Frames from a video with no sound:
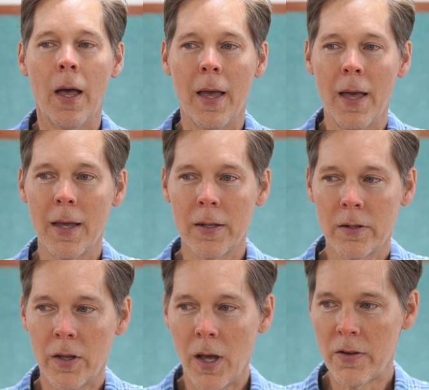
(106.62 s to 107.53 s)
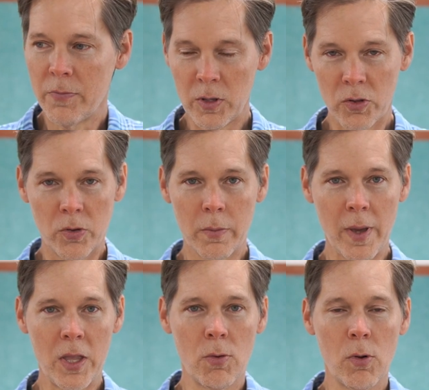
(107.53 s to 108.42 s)
And I've been doing
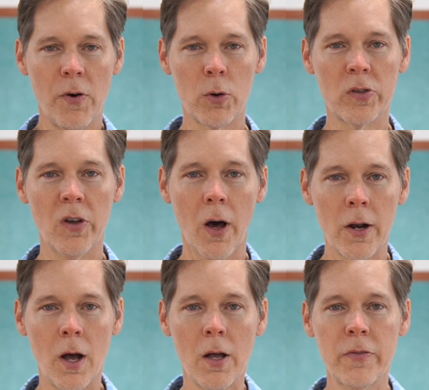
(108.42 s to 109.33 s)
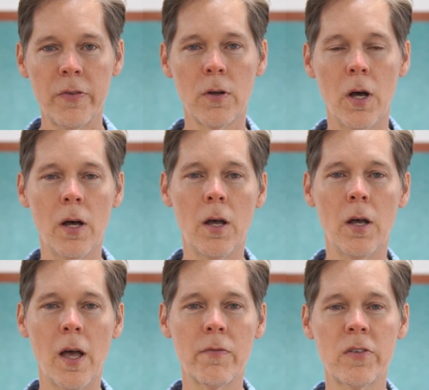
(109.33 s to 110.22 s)
manual focus on and off
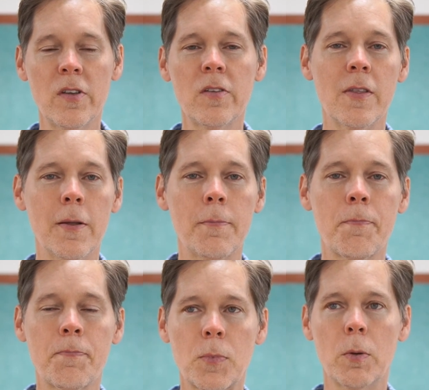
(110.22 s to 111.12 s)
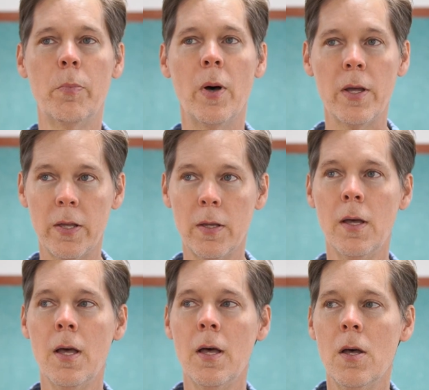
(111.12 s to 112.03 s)
uh, ever since then. But
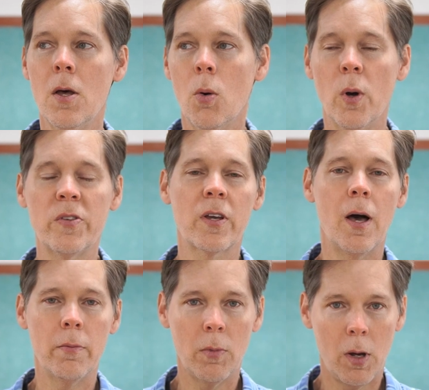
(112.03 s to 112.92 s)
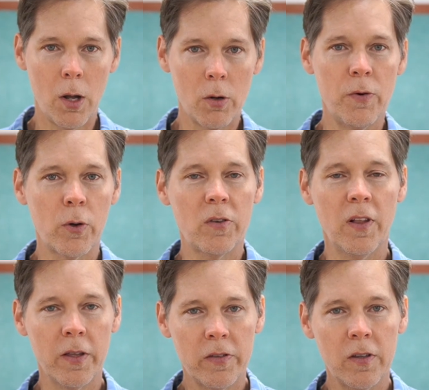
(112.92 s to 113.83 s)
once I got autofocus
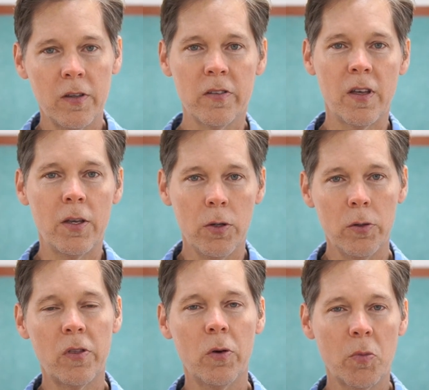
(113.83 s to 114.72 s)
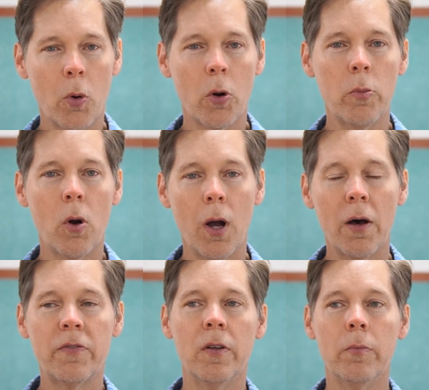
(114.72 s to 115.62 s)
lenses, I use those more and more
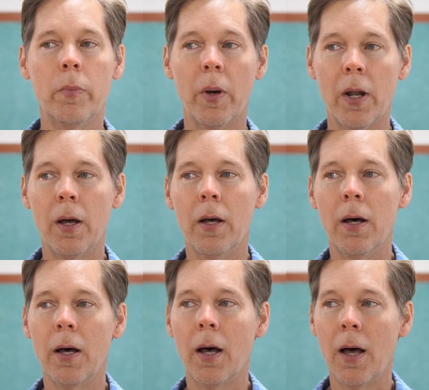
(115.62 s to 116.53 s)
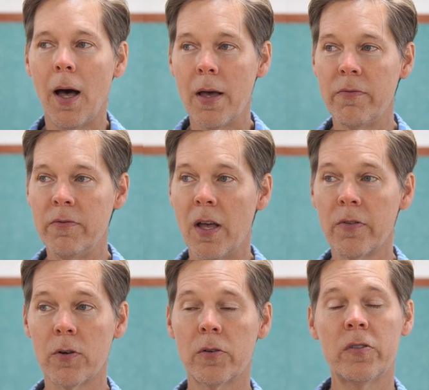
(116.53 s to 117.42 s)
often, but uh, I've
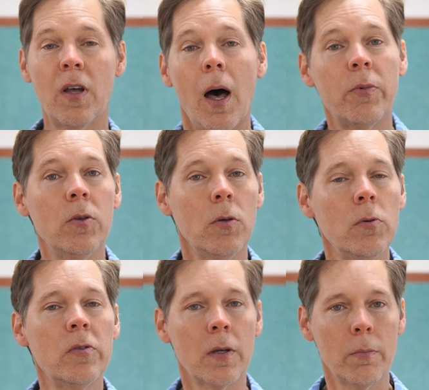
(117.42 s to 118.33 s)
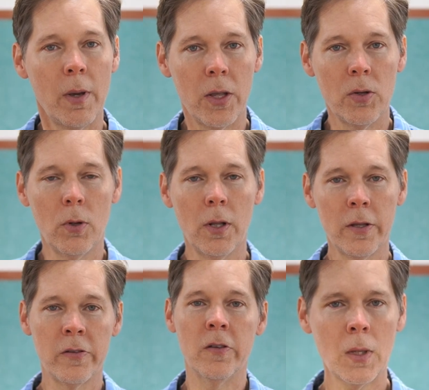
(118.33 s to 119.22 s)
never stopped using manual
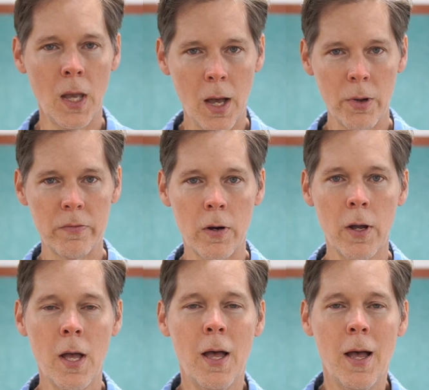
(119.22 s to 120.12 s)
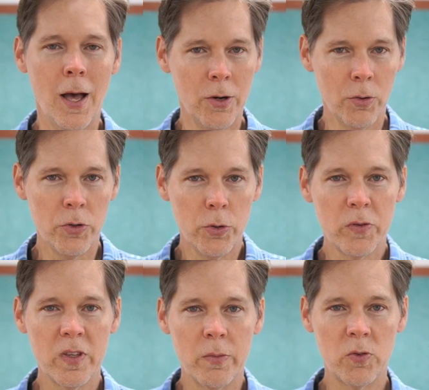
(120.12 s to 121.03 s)
lenses. However, I don't
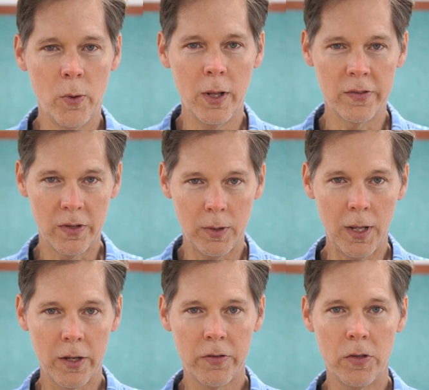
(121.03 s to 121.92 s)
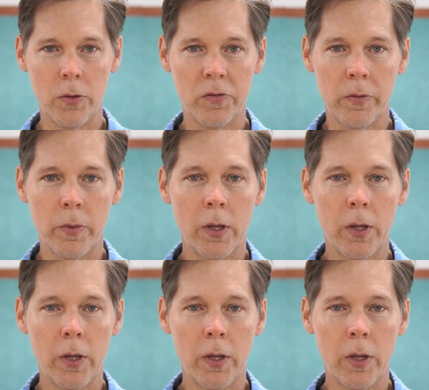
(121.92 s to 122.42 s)
use them as well as I would like to use them.